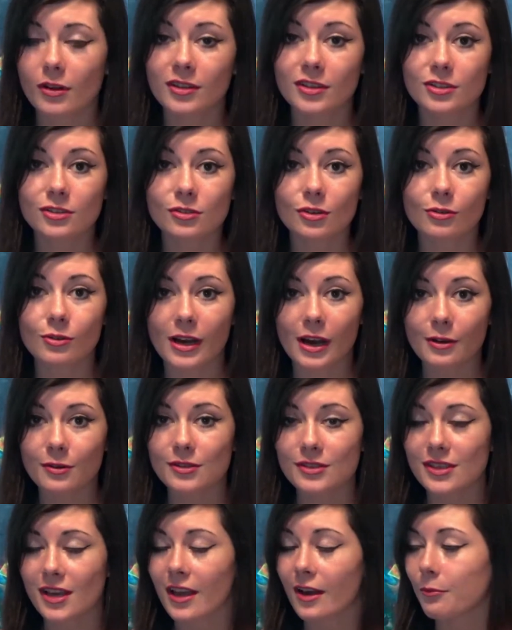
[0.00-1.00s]
Let's go
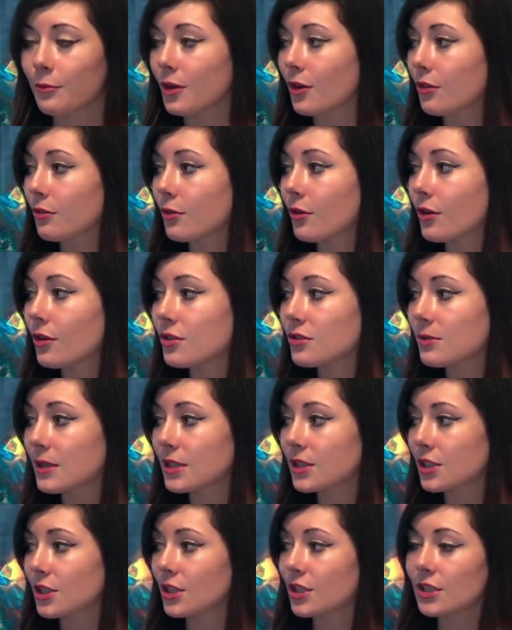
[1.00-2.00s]
outside. I'm going to throw on a
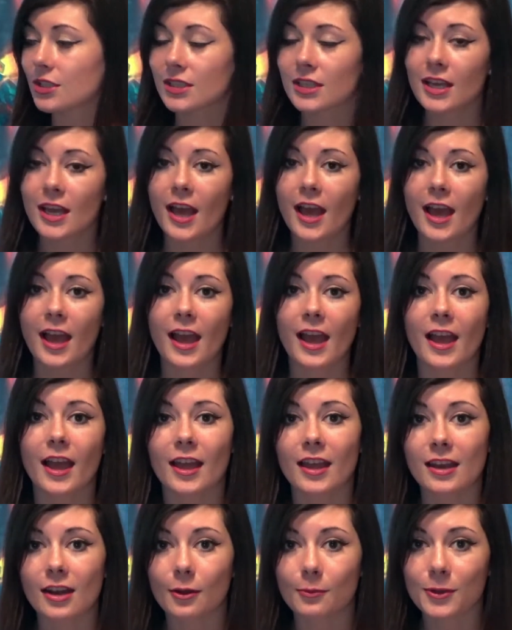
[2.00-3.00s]
sweatshirt
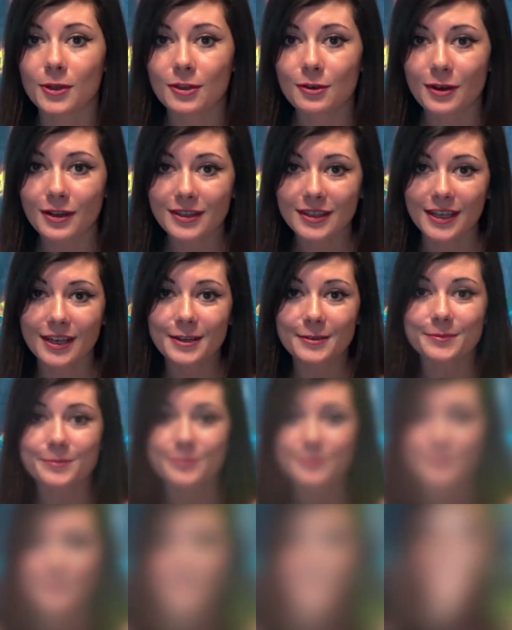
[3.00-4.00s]
and I'll meet you out there.
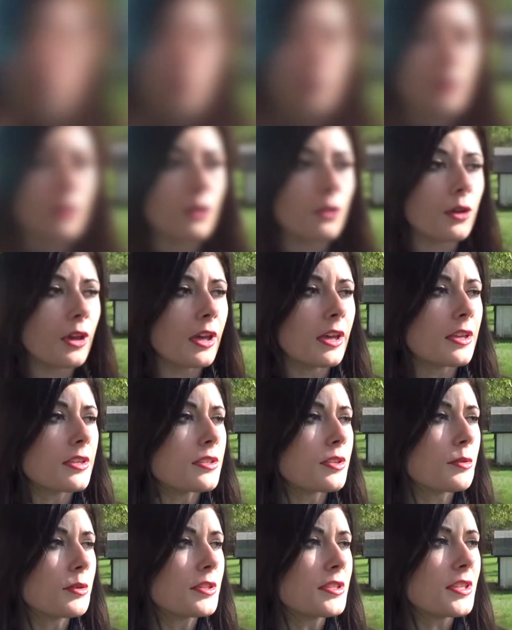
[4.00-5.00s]
Okay,
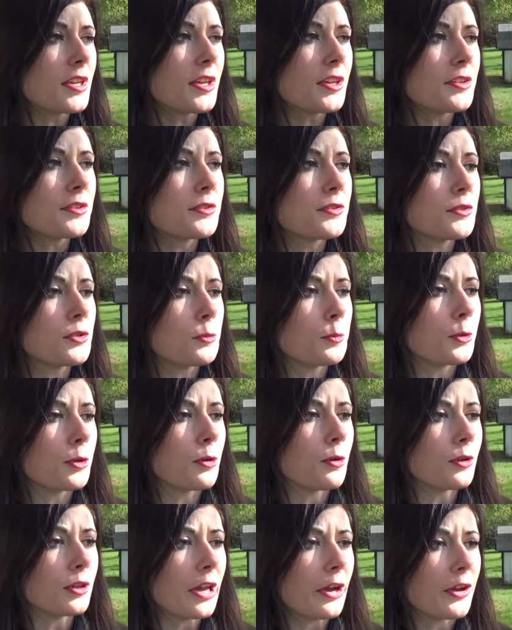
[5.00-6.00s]
so it's super
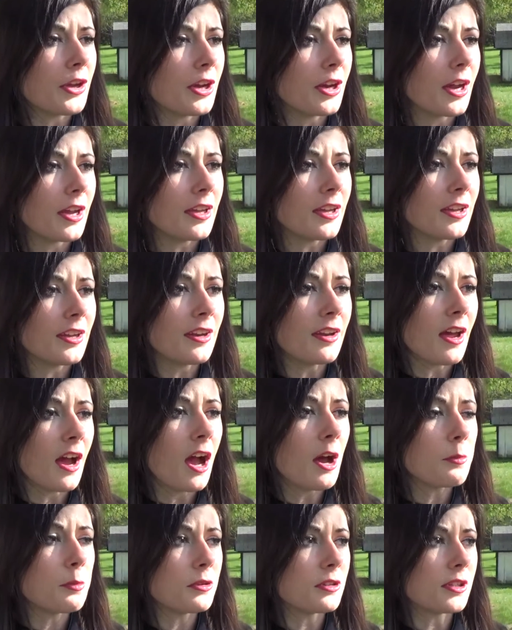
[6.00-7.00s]
cold out here. I
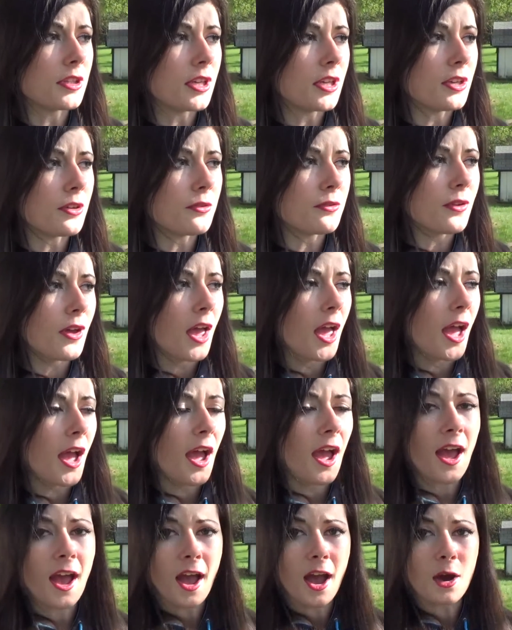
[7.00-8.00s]
cannot believe
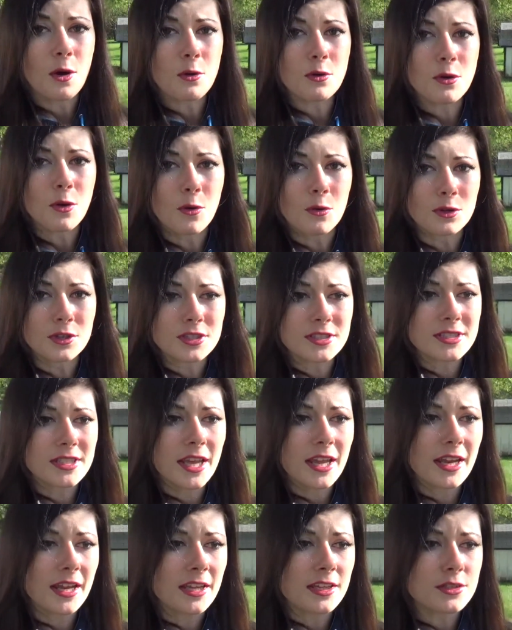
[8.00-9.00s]
how cold it's getting.